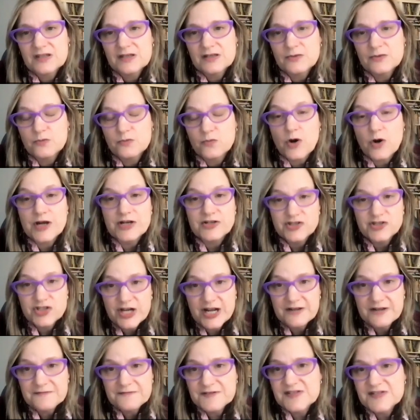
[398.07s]
Warren
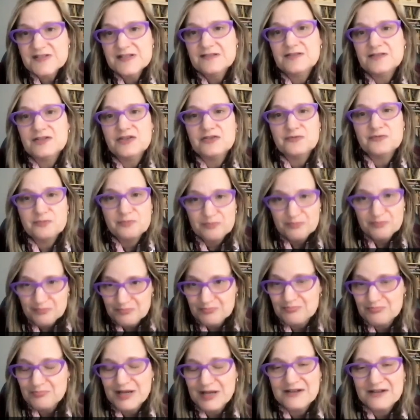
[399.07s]
Jeffs. You
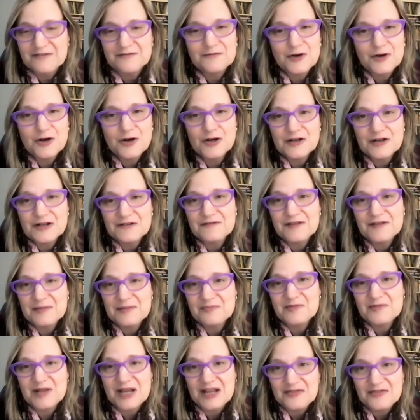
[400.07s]
may have heard of
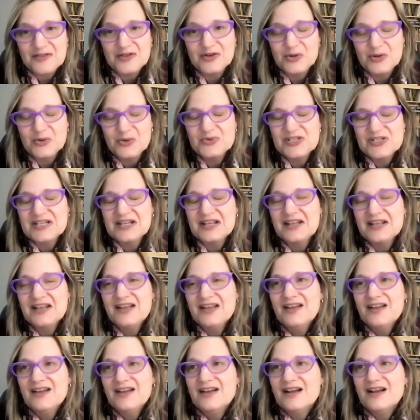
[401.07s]
him in the news,
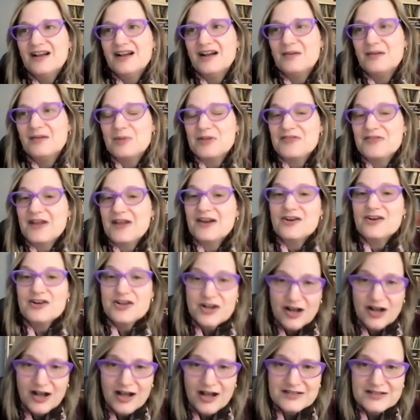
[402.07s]
but they are
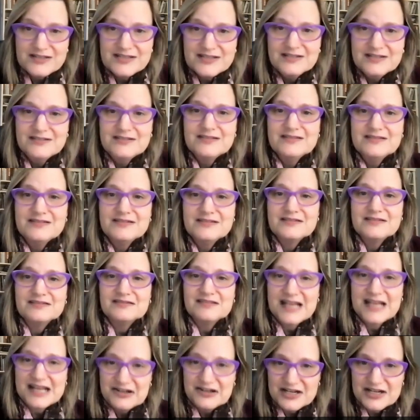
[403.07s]
not
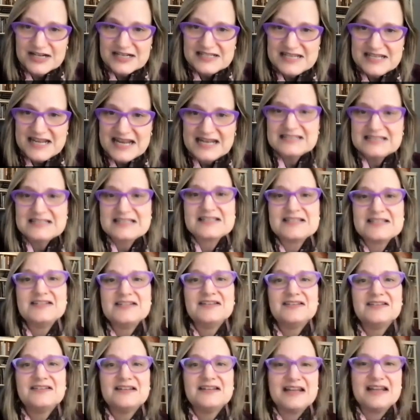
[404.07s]
Latter-day Saints
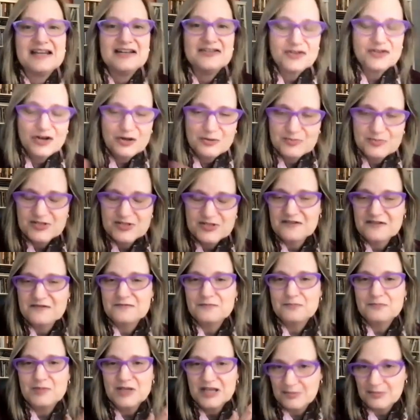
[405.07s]
in terms
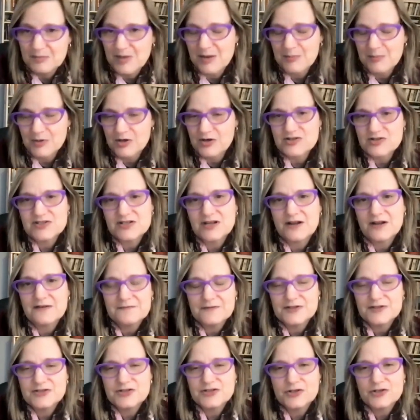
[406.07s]
of being members
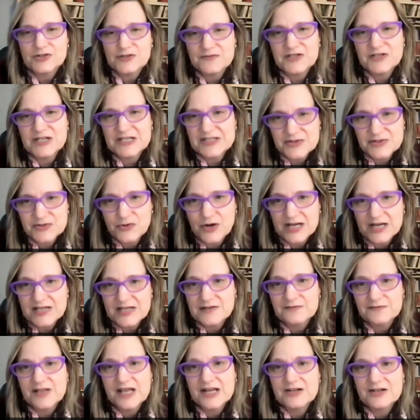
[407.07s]
of the Church of Jesus
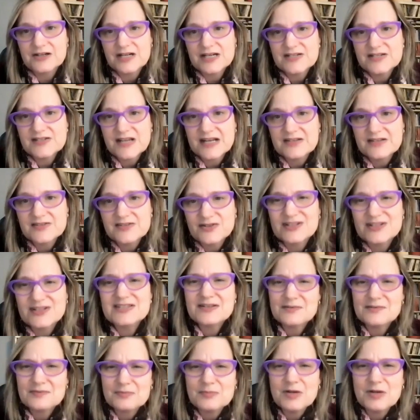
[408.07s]
Christ of Latter-day Saints. So
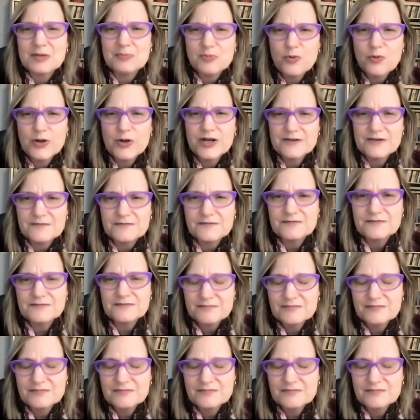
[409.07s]
it's a point of